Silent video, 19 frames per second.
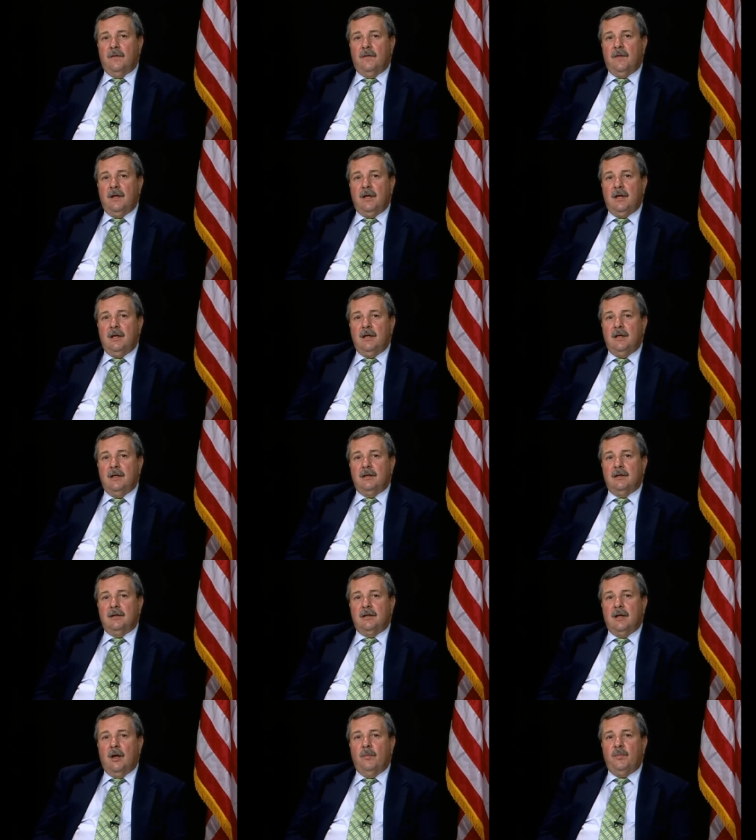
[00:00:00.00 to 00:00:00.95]
the
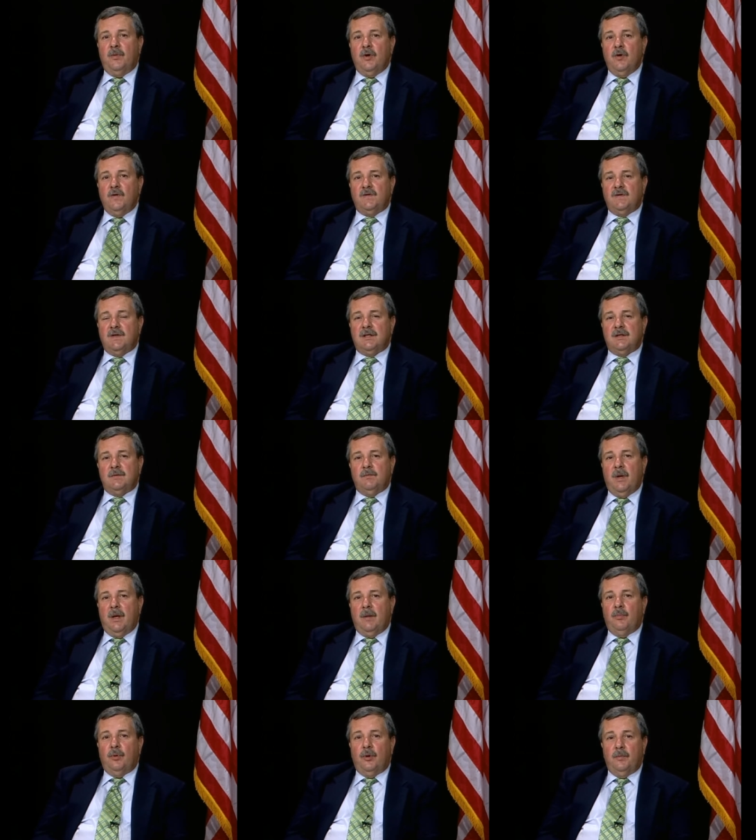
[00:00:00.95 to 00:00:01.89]
abuse that's
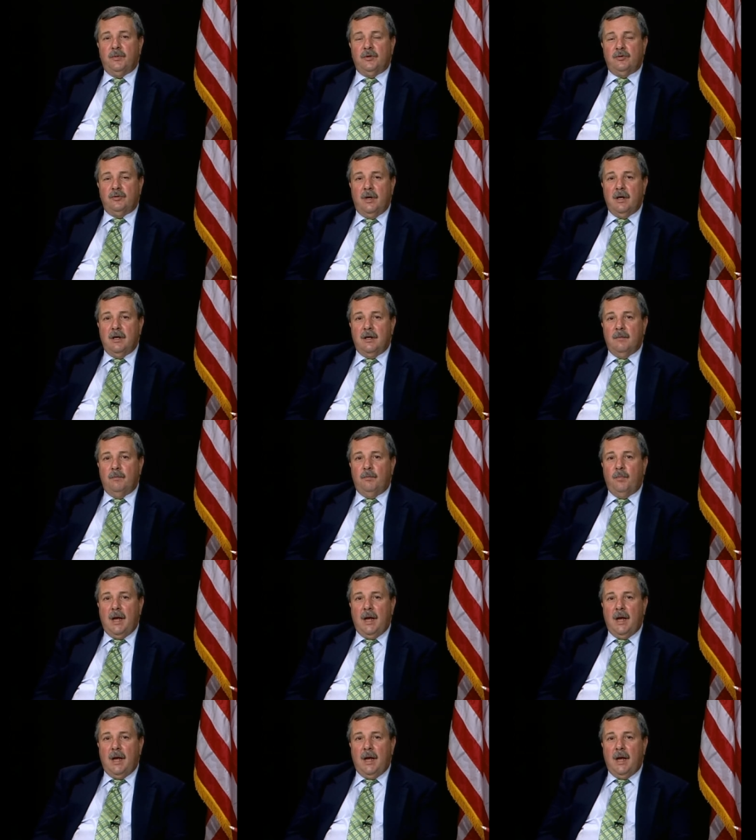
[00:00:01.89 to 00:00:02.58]
been perpetrated